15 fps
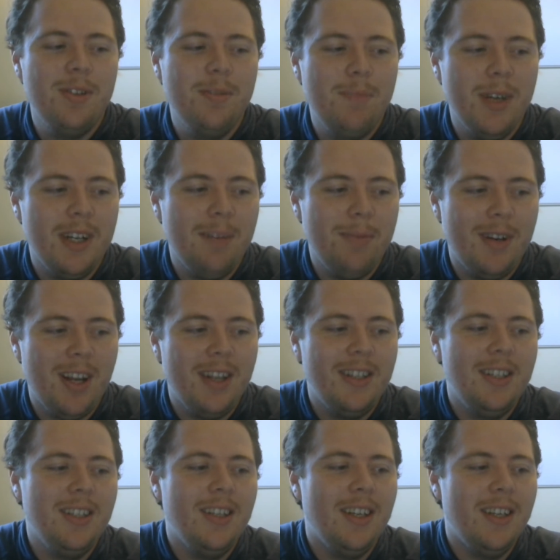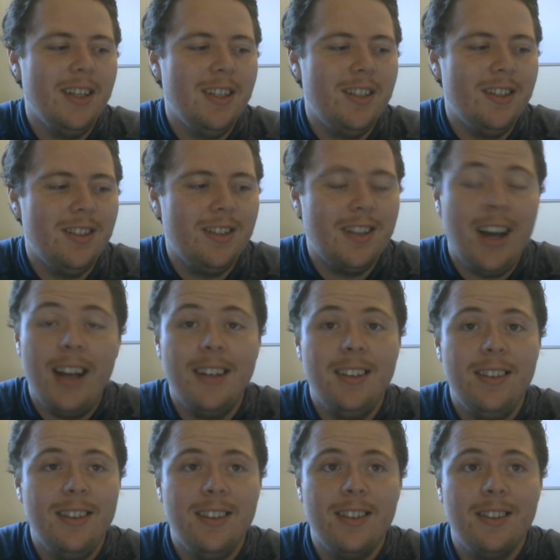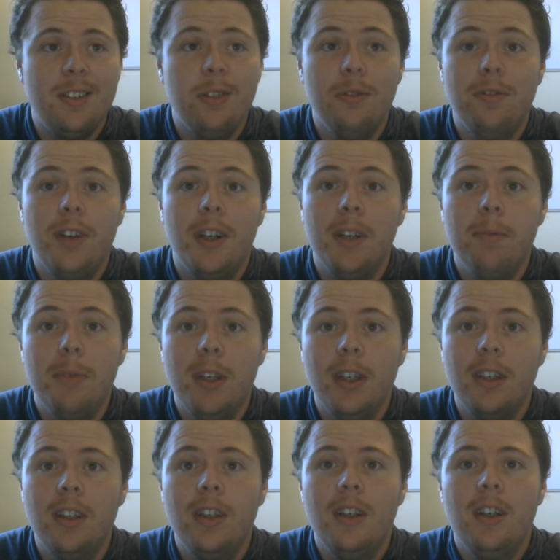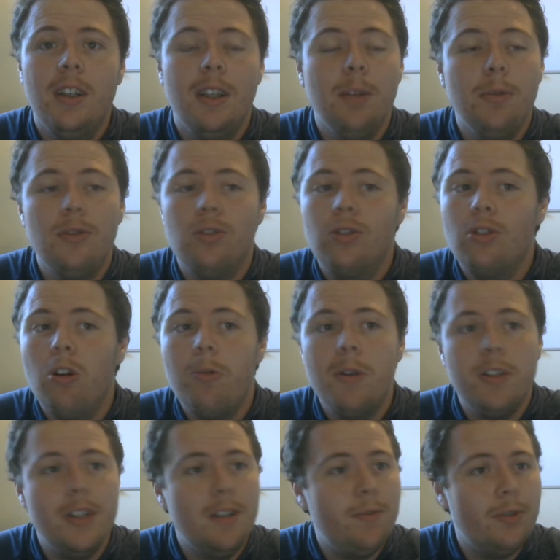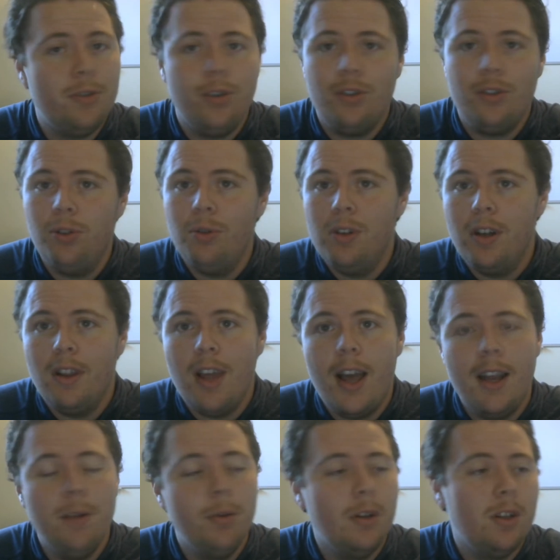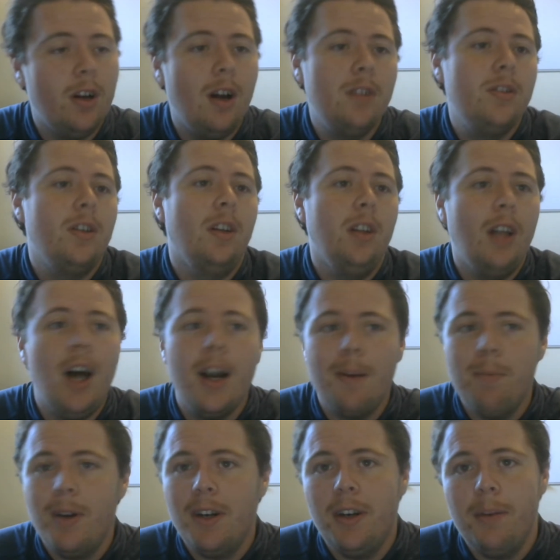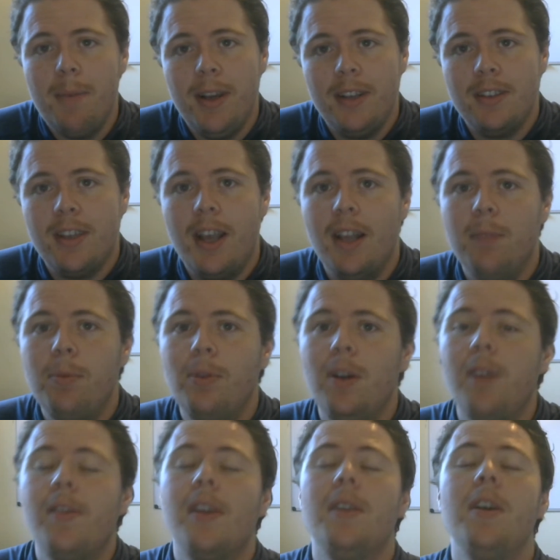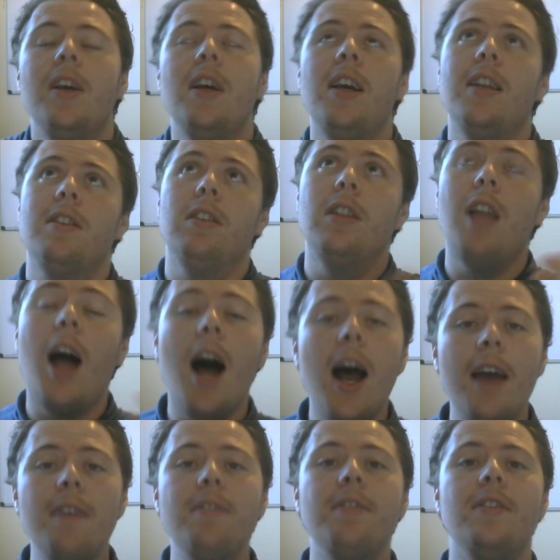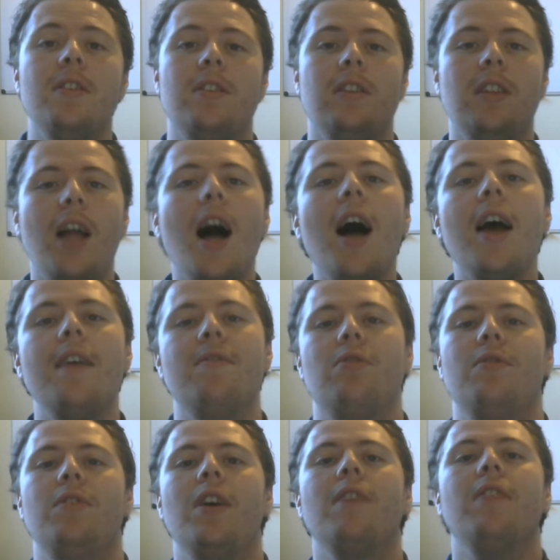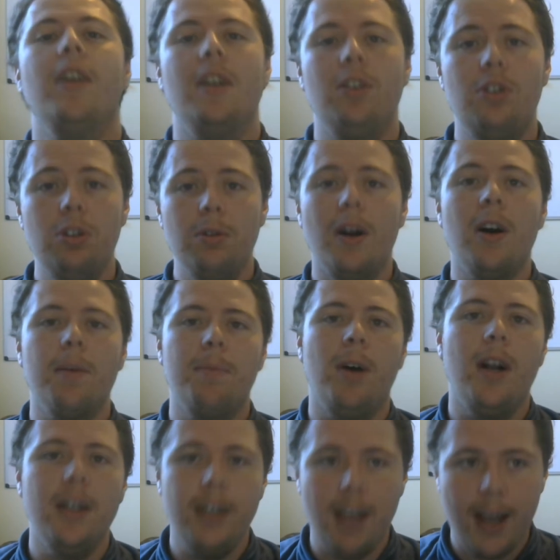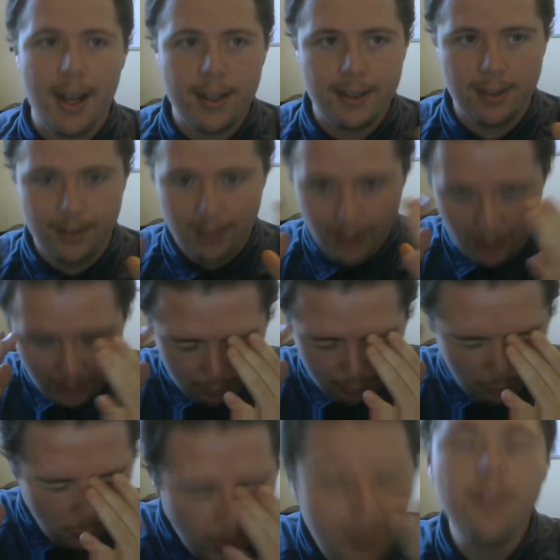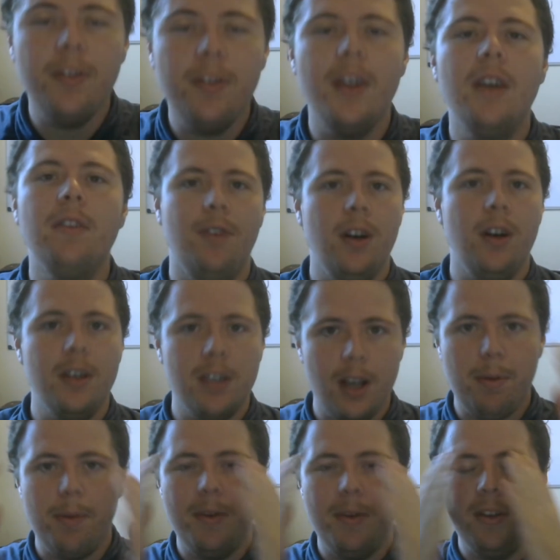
you pick up an idea and it's just too fucking big. There was so much infrastructure going into that. It would have costed a lot of money to make it scalable. And then it's live. So if you have a 2-hour podcast and one thing fucks up, I mean,